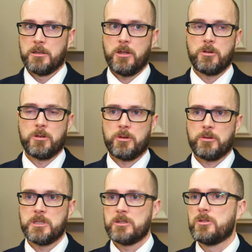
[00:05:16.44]
Local
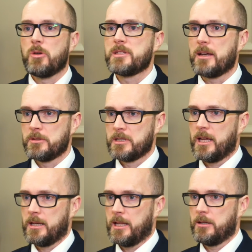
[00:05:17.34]
authorities are not out to
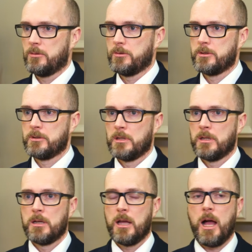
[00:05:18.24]
get landlords.
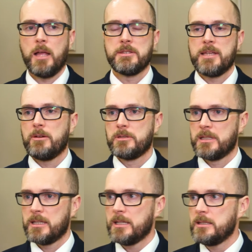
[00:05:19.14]

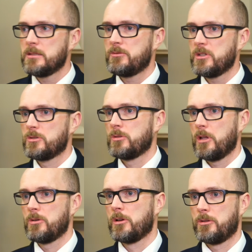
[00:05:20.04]
Undoubtedly, individual
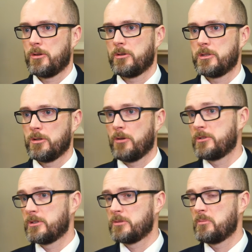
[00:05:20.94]
local authority
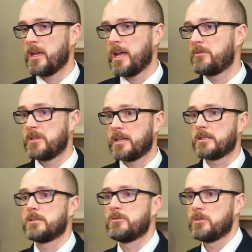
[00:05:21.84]
officers may have a
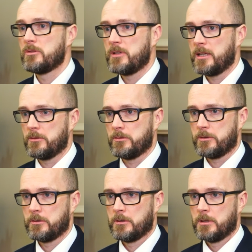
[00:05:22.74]
negative view of
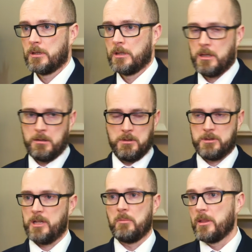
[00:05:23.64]
landlords.
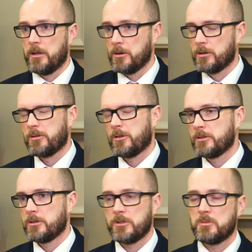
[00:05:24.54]
Some other local
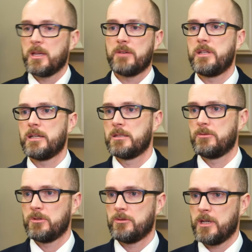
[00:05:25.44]
authority officers may have a
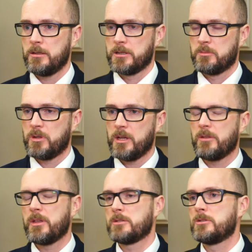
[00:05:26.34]
negative view of tenants, but they
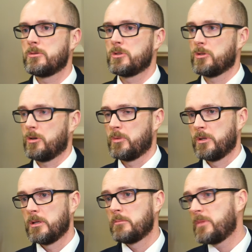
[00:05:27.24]
are there to do a job.
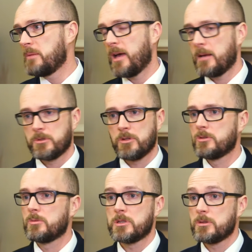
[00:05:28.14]
They perhaps
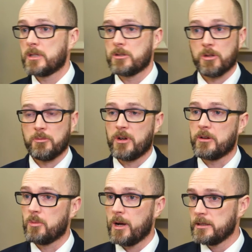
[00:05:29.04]
don't always do that job
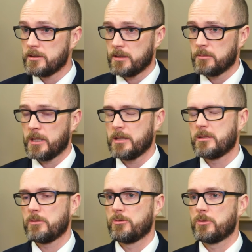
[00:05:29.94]
very well in some
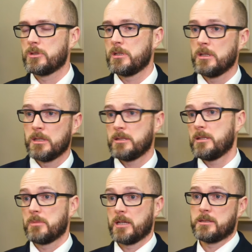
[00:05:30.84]
cases, unfortunately. In
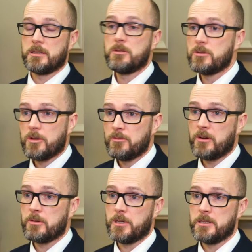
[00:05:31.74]
some cases, they do the job
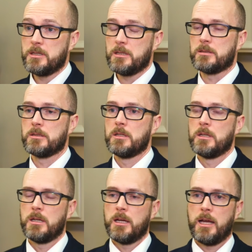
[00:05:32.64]
very well indeed.
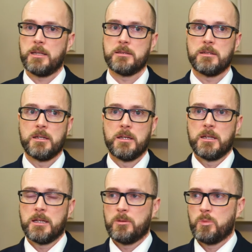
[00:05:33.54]
And
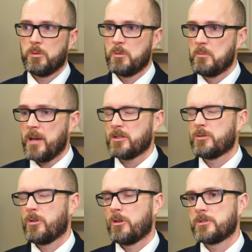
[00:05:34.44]
we would be
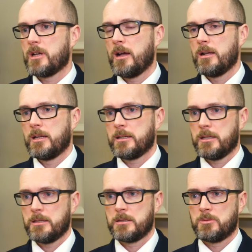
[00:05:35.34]
better off to highlight
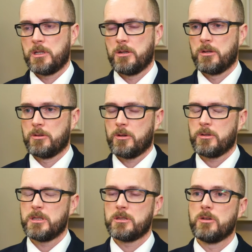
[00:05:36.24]
cases where local
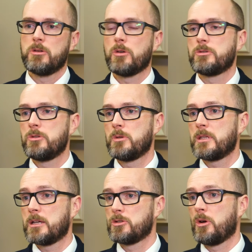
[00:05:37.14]
authorities are not
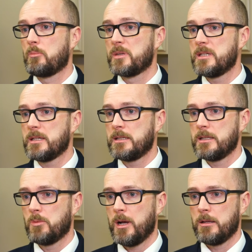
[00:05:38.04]
doing their job
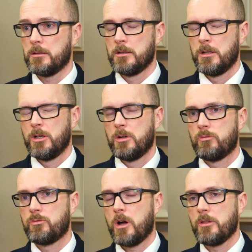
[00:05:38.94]
particularly well,
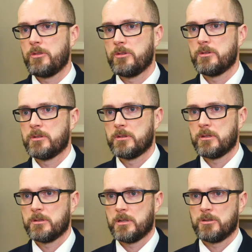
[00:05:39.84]
rather
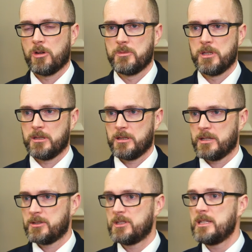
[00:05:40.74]
than adopting
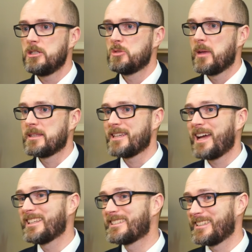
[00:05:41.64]
a siege
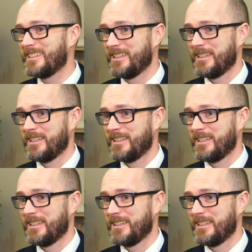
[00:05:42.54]
mentality,